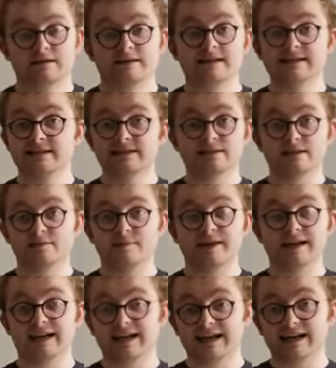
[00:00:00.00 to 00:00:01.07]
Jesus has
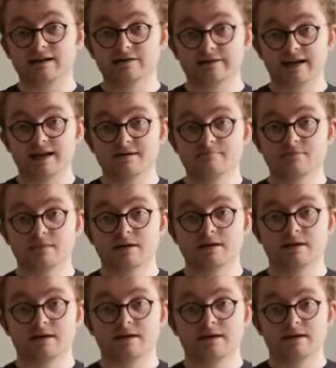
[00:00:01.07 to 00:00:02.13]
made it clear to him,
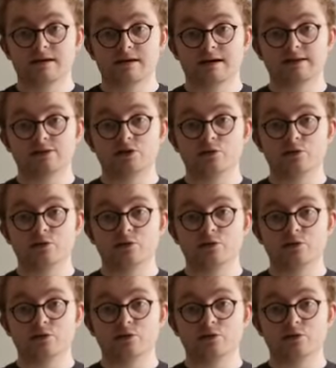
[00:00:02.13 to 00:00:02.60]
and